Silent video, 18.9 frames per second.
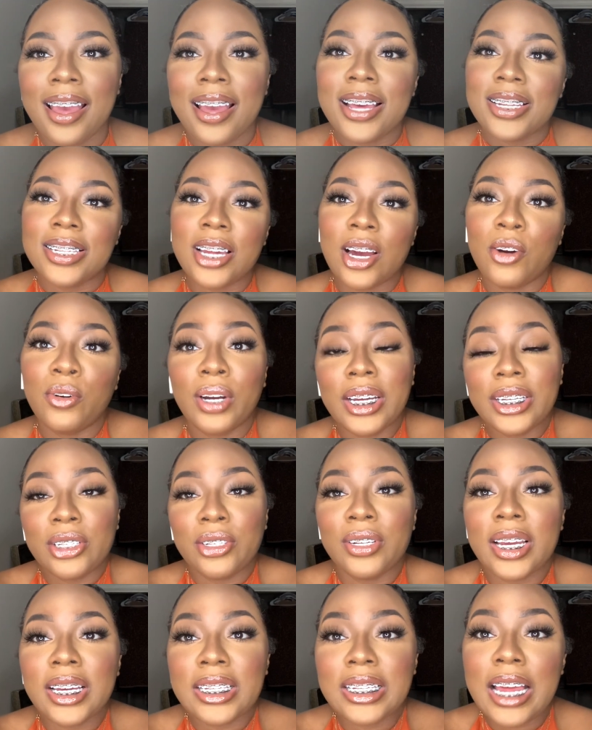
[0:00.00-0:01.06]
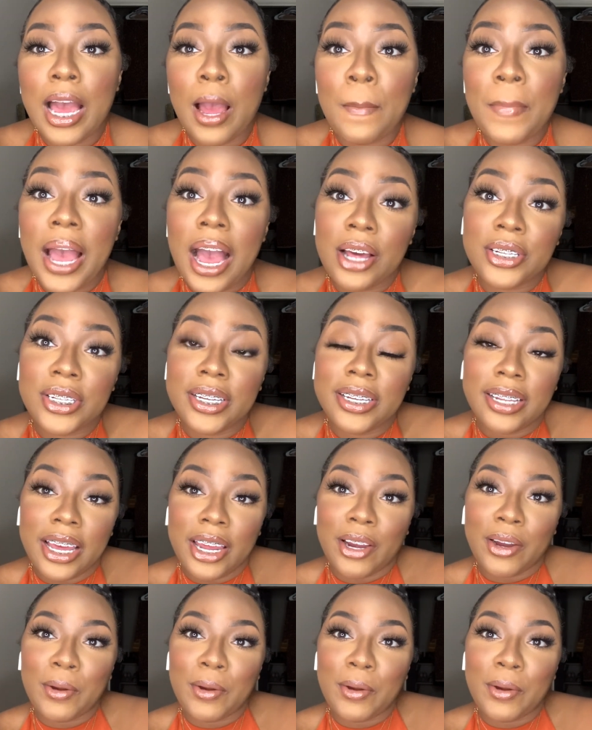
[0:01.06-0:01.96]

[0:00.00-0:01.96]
So until next time, I'll see you later.